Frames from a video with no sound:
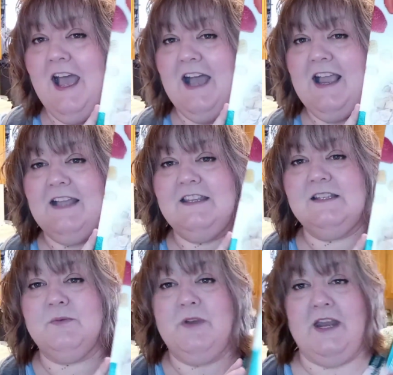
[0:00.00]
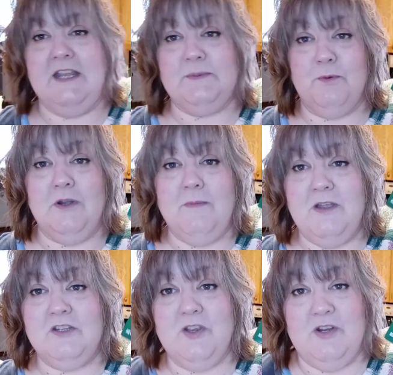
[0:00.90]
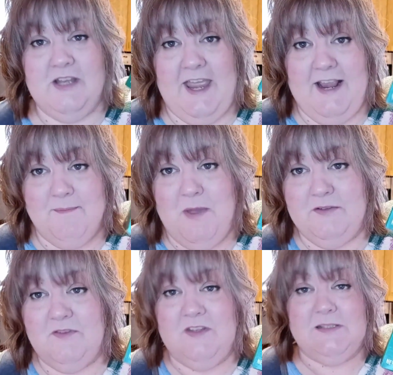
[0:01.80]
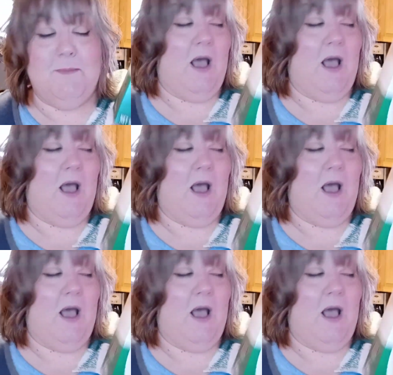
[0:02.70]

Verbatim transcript: I got this one, and it's pretty much going to take most of this